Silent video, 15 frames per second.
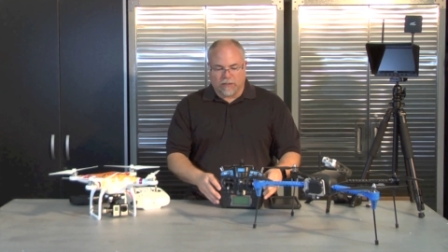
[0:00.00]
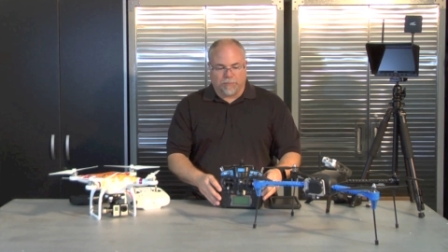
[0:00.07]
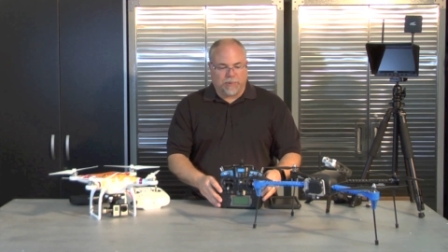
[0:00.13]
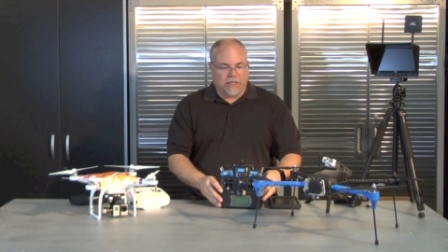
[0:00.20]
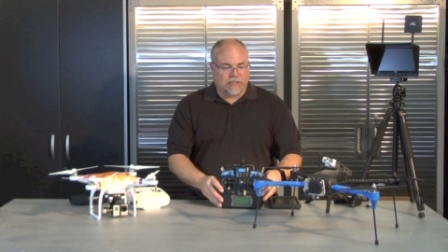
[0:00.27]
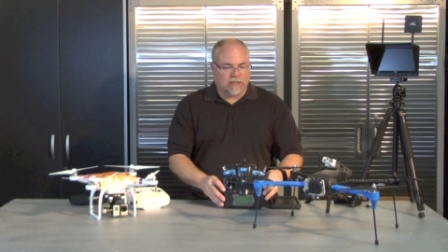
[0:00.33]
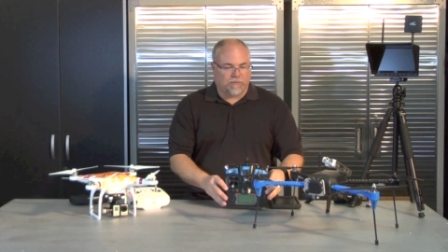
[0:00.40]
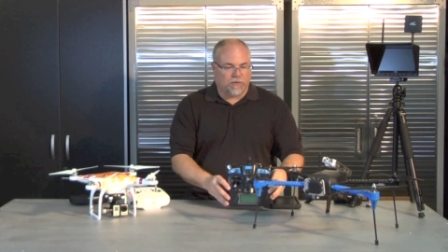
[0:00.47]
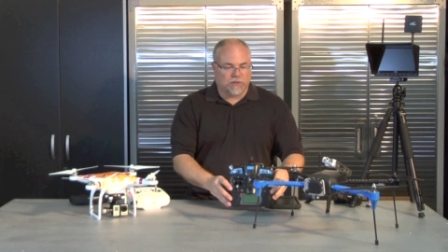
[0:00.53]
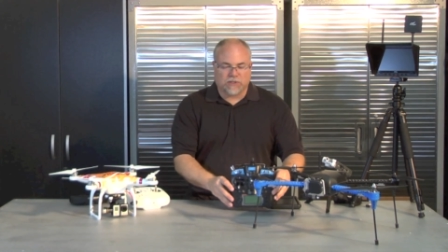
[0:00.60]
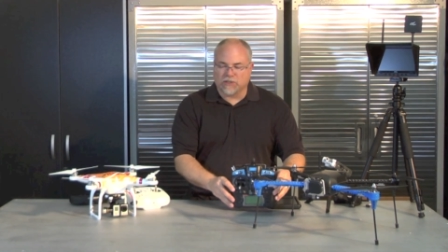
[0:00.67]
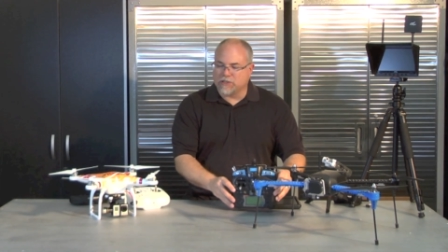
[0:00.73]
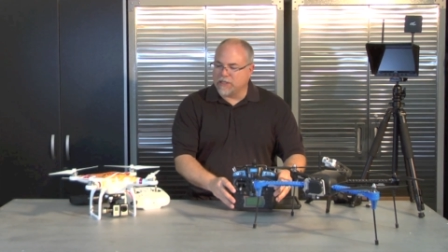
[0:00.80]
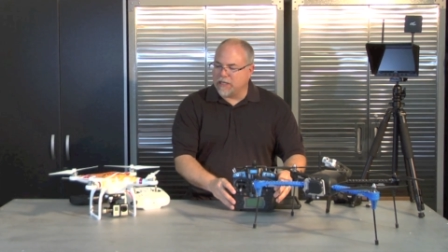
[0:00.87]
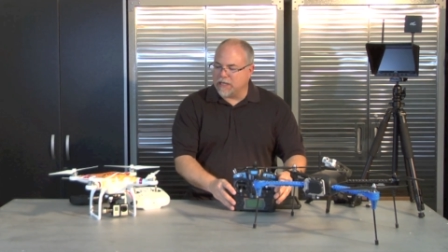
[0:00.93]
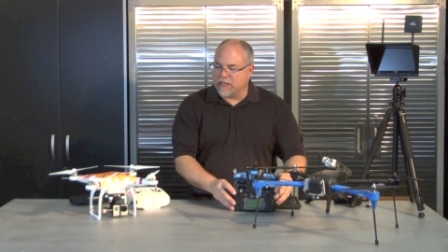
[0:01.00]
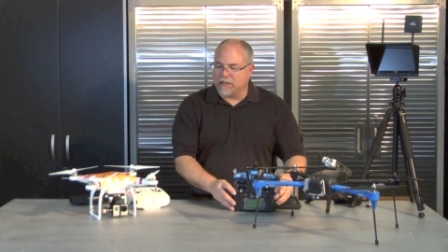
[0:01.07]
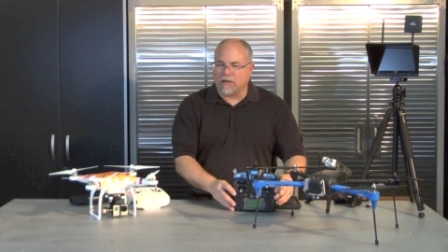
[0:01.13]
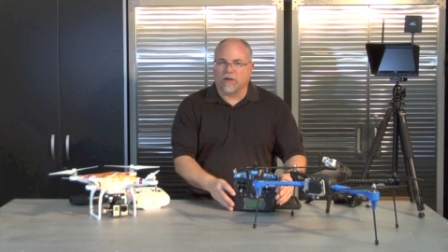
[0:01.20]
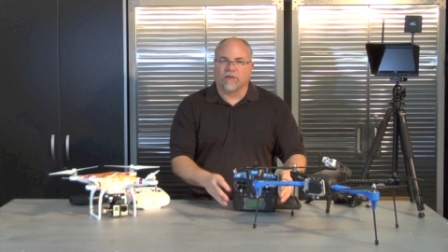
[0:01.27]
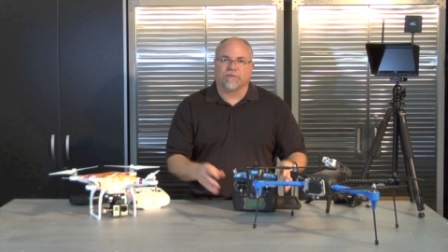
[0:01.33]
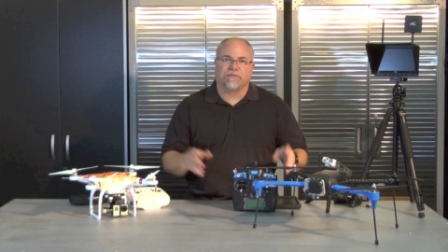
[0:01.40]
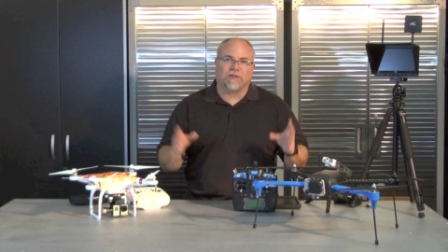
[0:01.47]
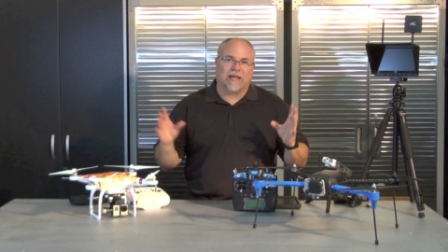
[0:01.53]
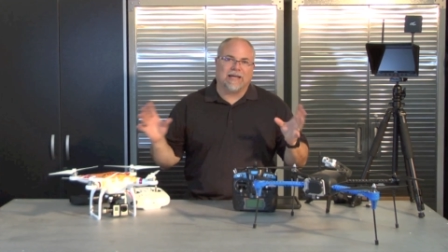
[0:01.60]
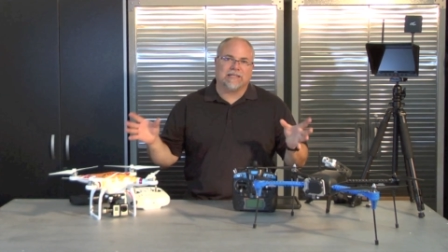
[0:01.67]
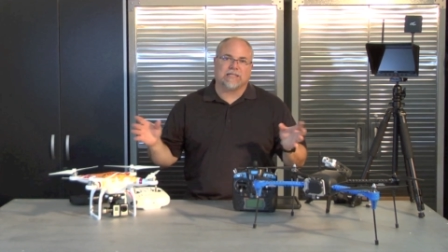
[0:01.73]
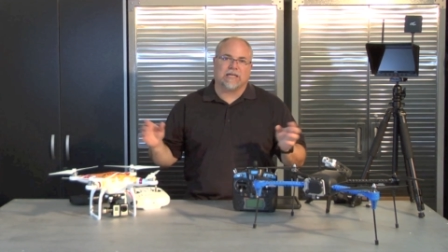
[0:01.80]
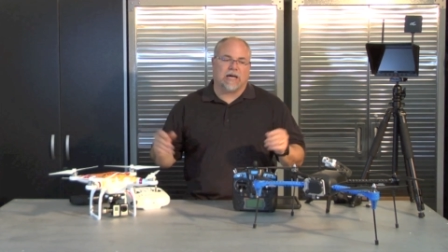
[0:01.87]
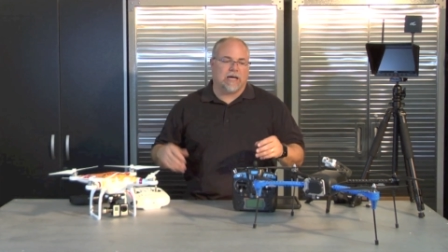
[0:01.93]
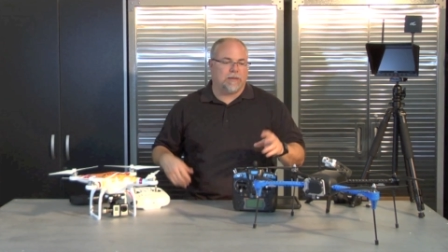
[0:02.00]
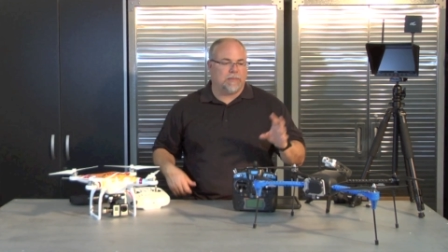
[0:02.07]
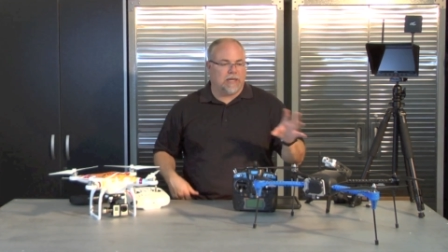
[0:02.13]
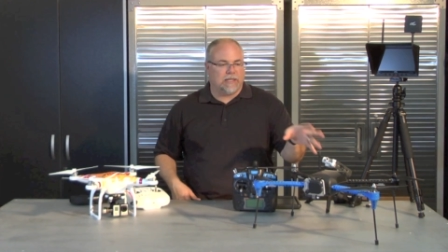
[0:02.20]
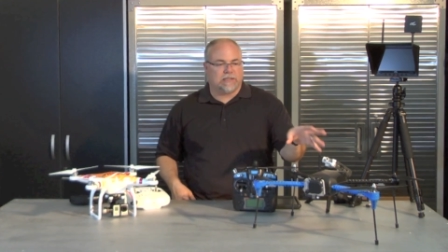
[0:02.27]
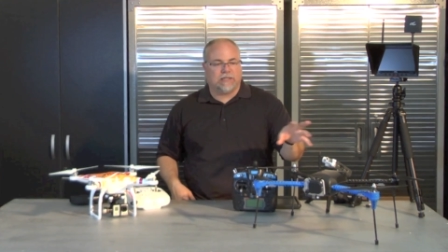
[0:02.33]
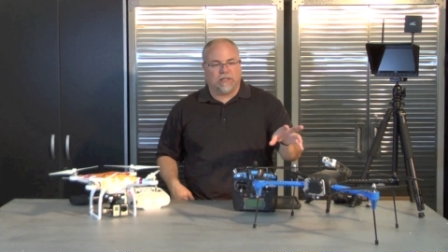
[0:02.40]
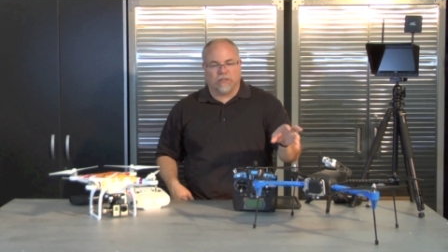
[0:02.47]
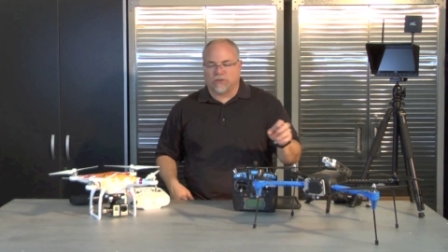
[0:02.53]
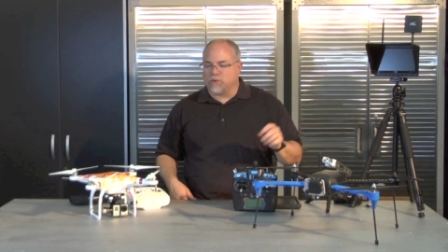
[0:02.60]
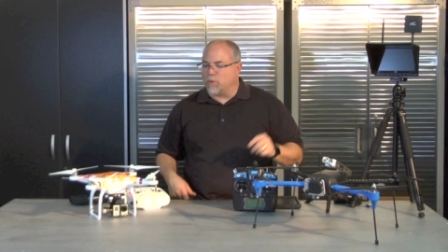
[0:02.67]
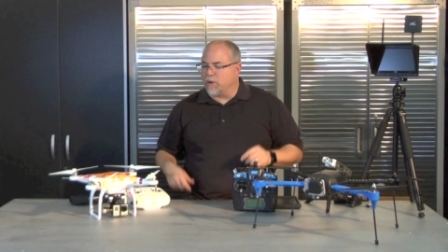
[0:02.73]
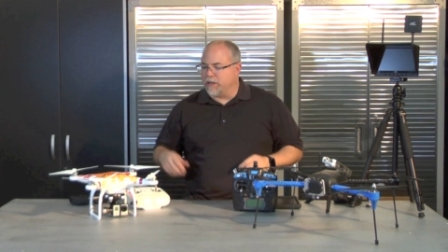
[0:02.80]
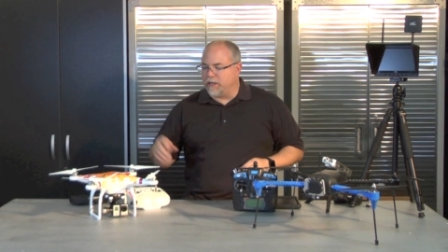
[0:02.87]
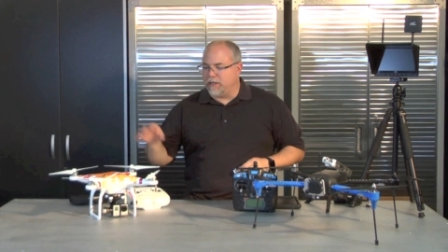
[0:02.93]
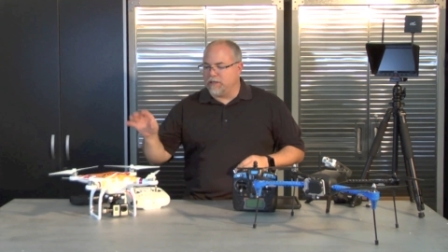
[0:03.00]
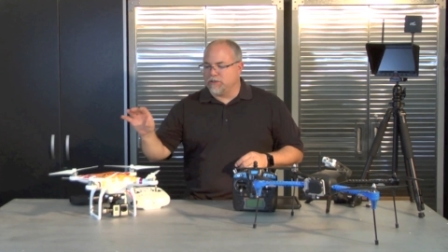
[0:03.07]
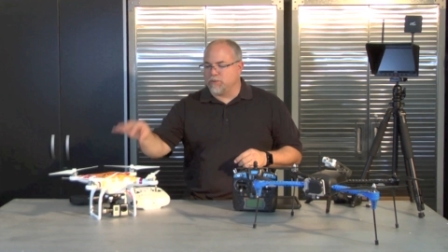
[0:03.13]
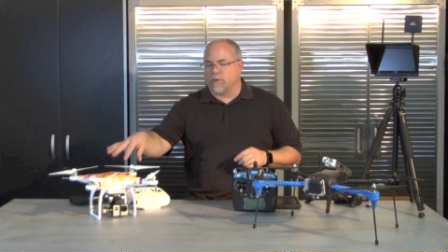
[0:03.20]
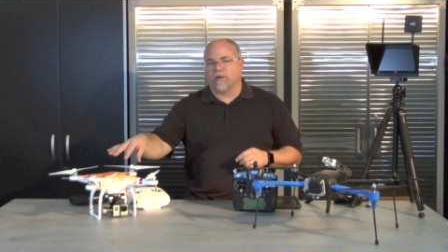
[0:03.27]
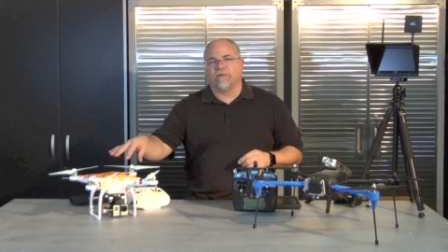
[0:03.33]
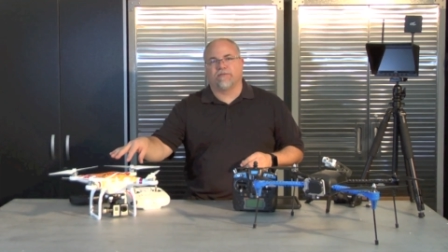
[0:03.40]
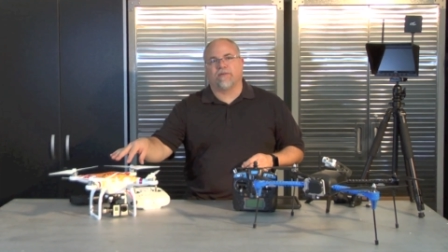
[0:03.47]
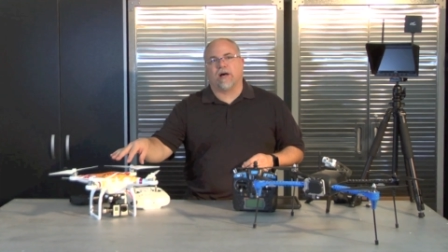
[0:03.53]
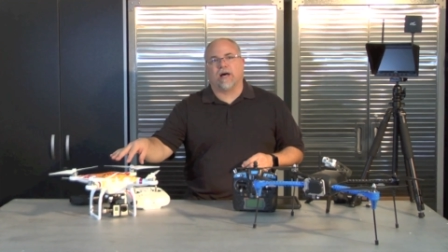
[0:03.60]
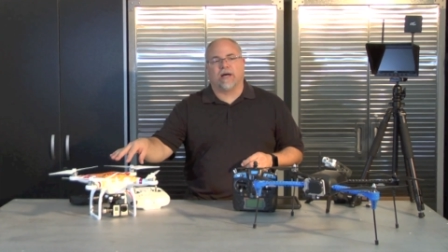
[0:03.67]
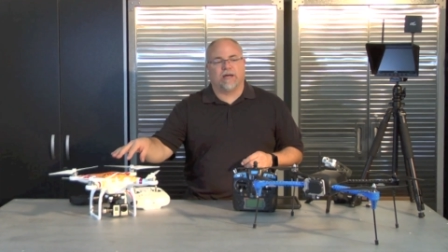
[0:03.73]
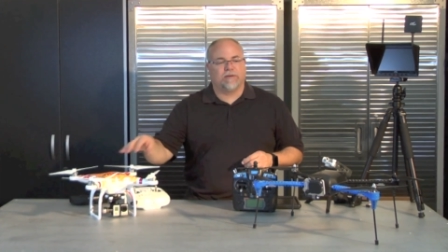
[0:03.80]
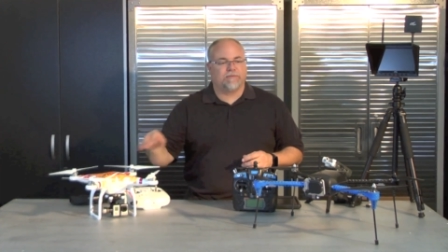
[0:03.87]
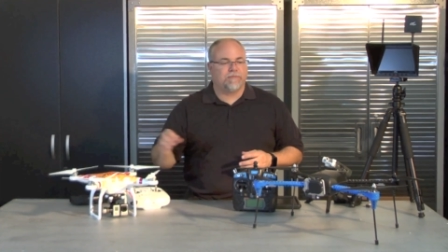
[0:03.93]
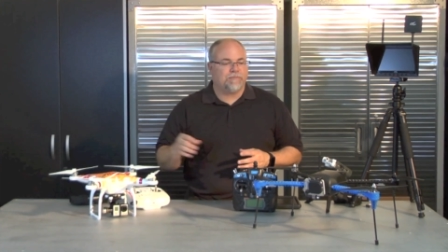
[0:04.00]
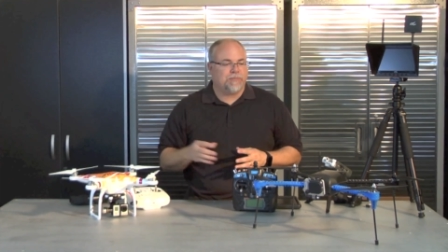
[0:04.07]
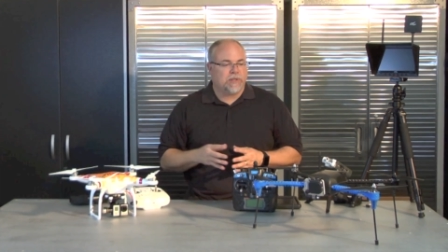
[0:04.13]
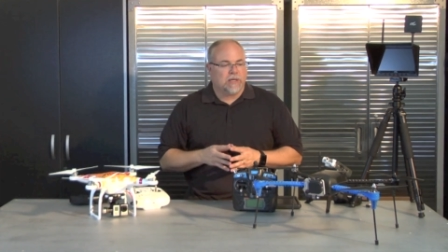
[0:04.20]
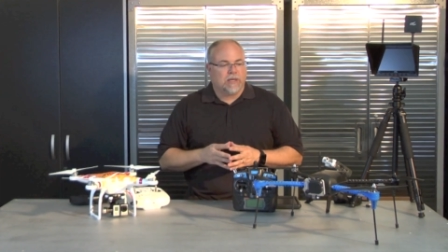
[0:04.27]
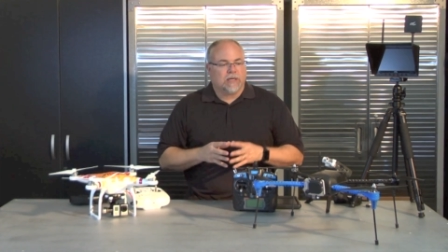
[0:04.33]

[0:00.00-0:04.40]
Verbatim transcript: The big differences again are the flight time 18 to 20, 25,